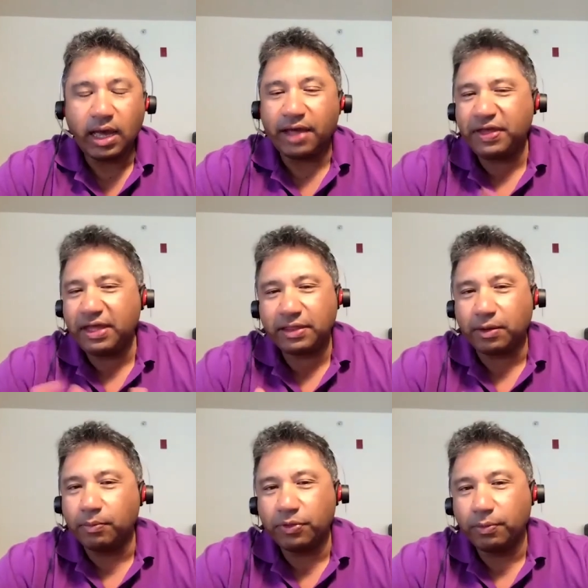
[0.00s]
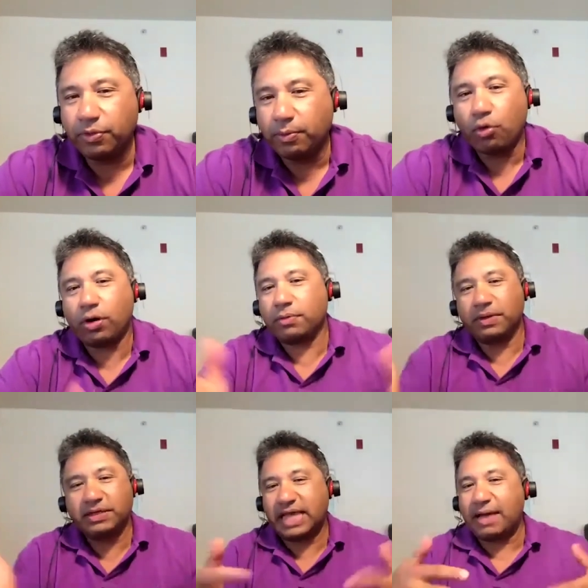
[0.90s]
Yeah, I think the more
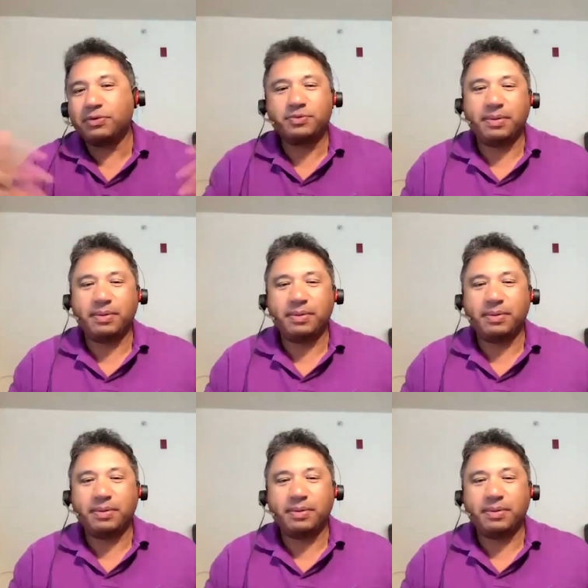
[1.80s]
examples